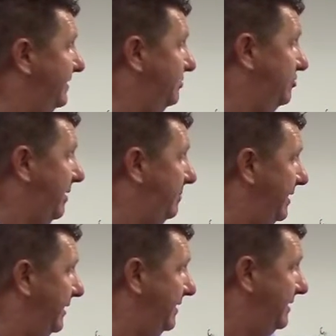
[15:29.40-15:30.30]
or
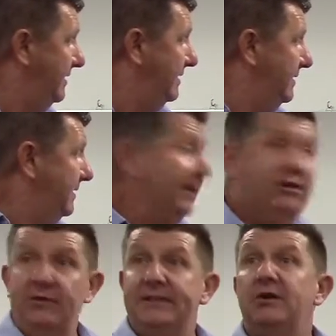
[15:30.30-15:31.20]
trembling,
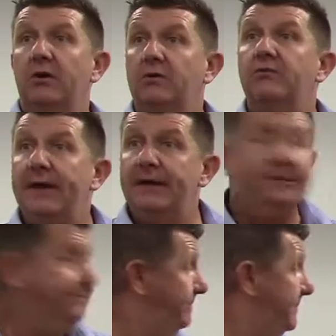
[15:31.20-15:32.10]
increased heart rate.
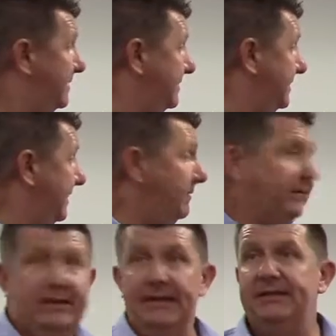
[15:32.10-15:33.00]
As I say,
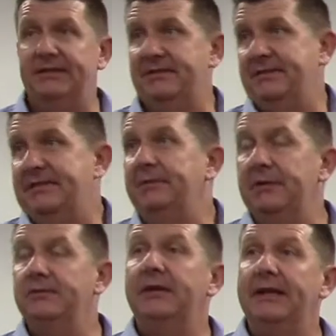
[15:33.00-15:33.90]

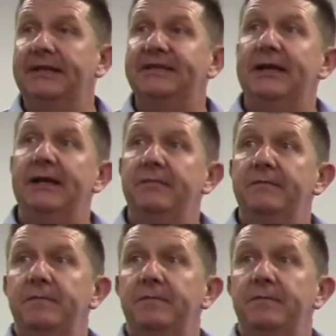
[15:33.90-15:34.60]
sometimes you get the same